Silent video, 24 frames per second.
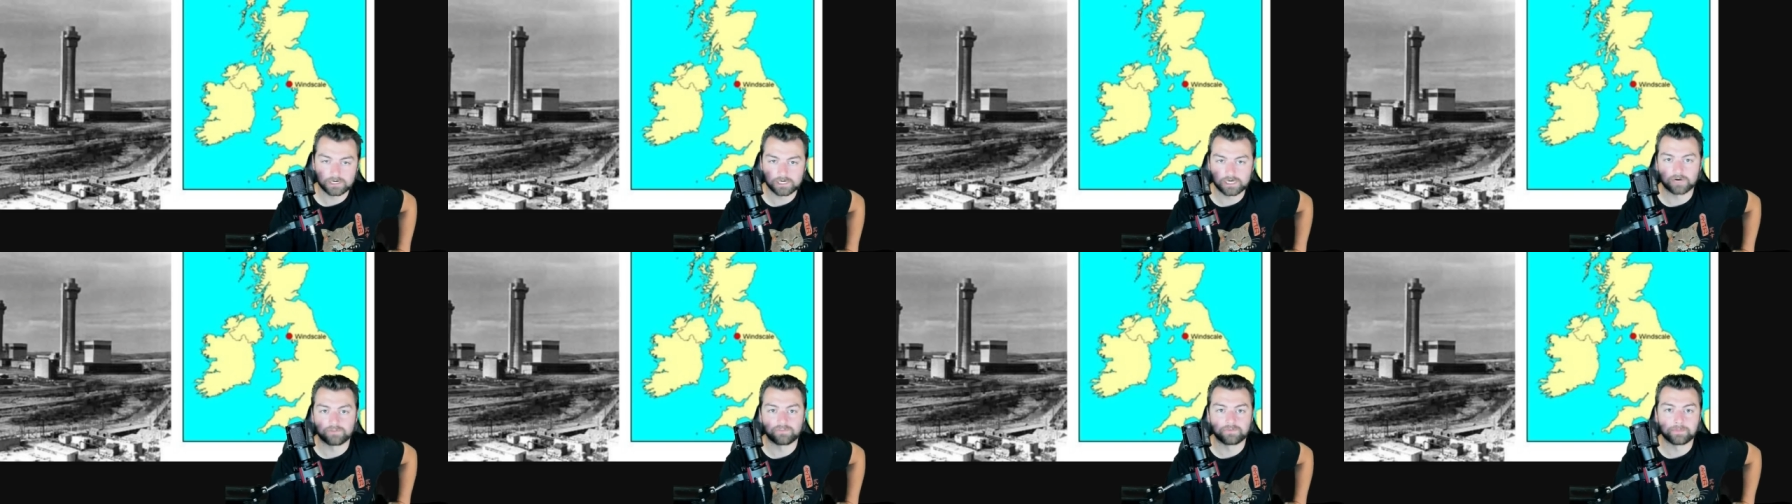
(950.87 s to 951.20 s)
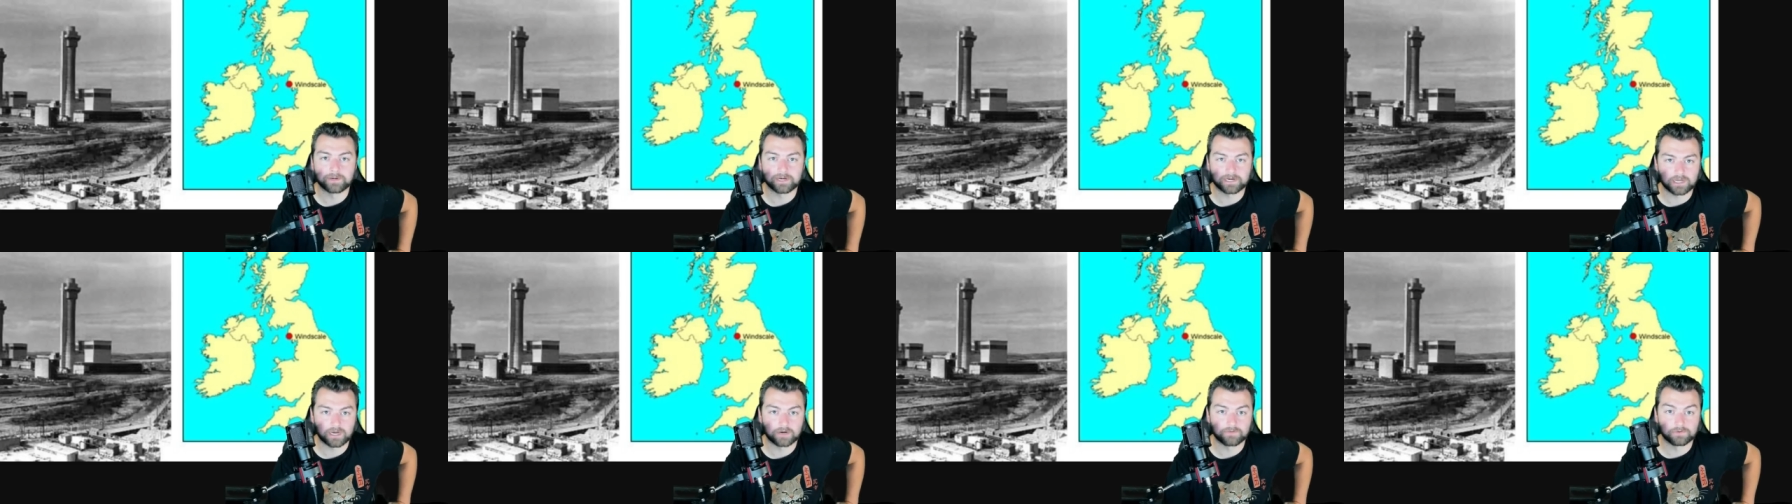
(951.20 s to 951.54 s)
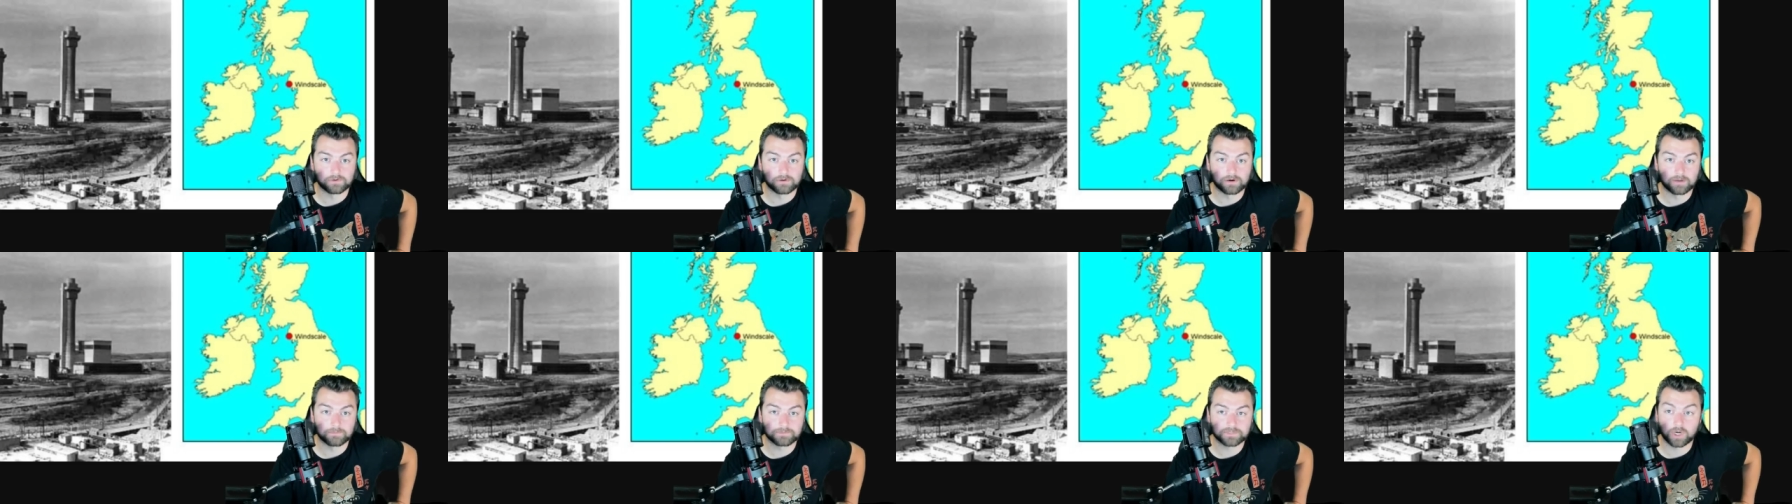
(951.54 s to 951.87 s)
government
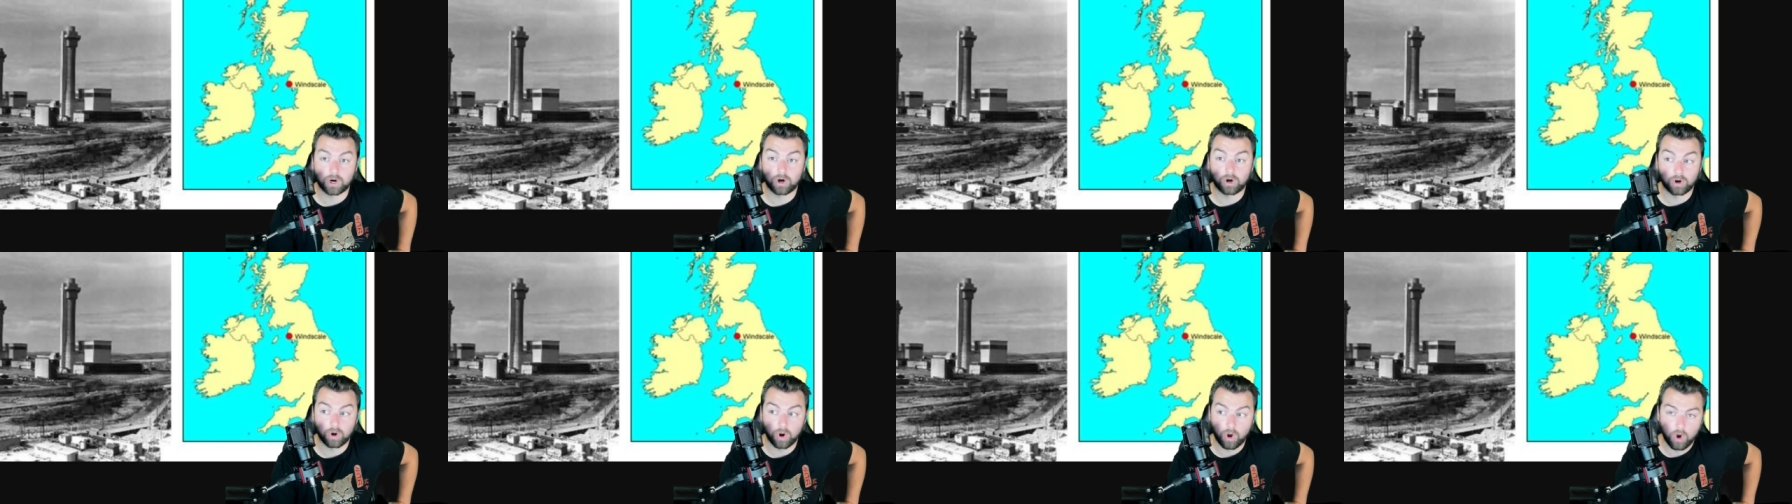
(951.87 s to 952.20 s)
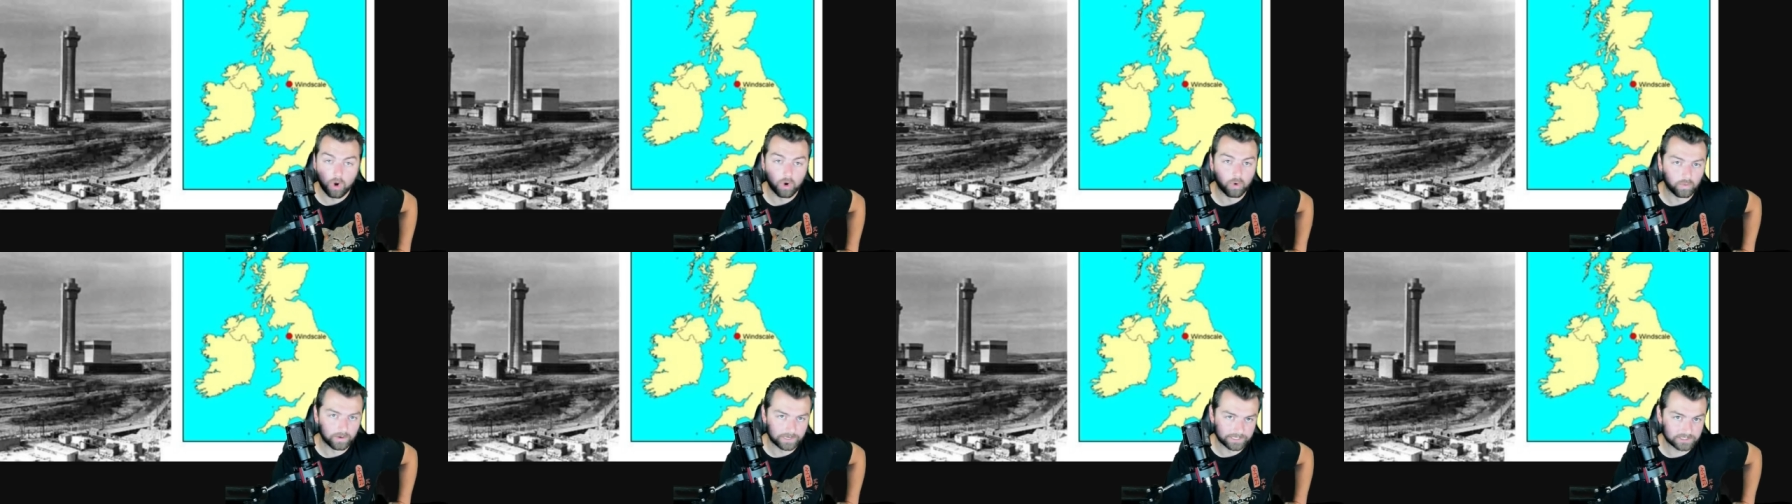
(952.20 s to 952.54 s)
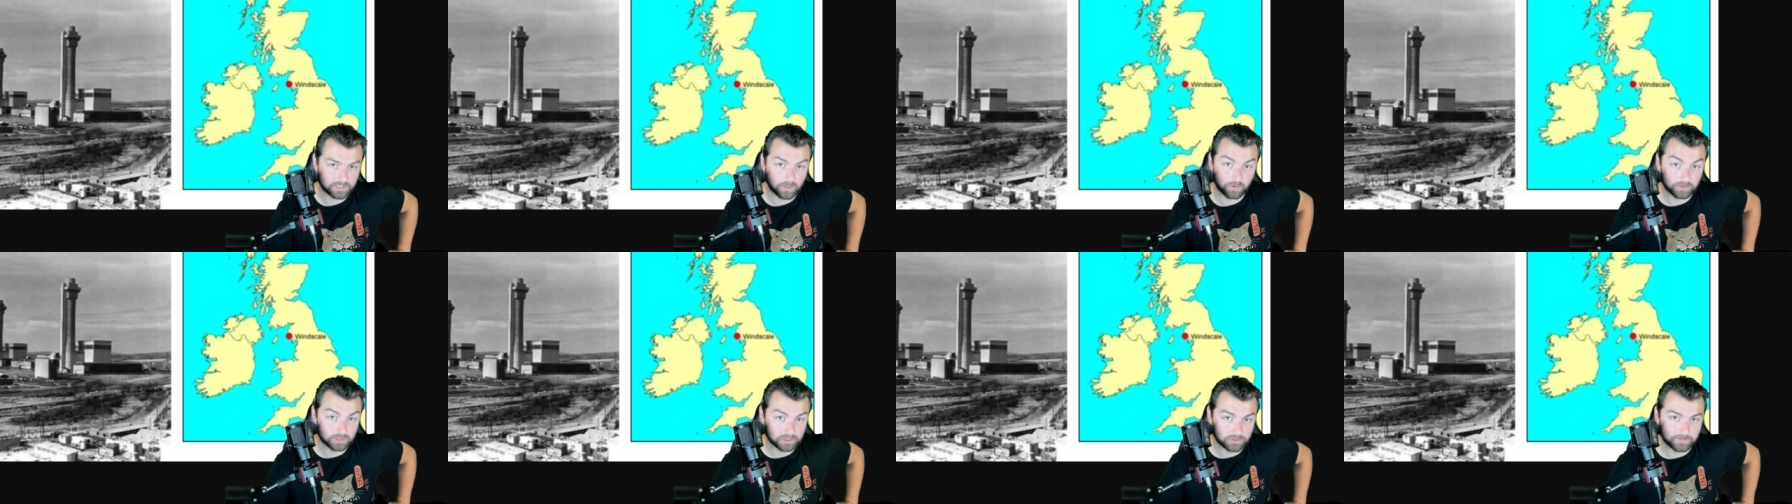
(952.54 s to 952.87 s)
cover-ups are always
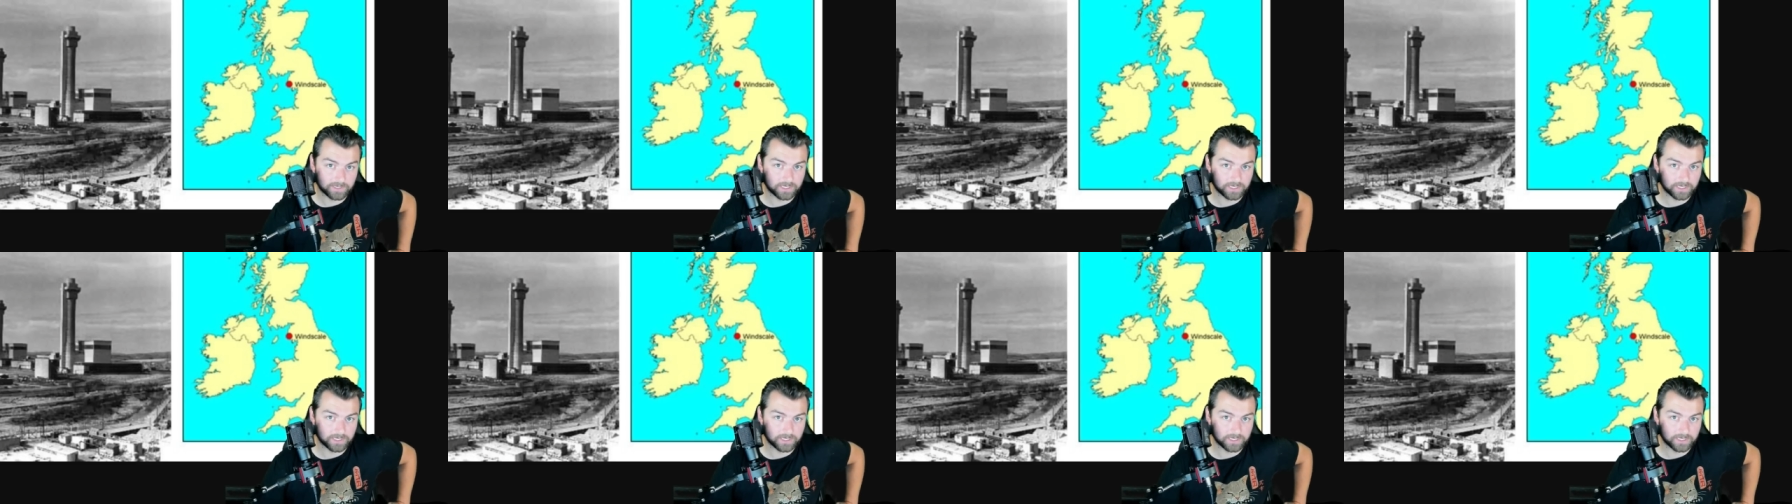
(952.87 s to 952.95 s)
going to be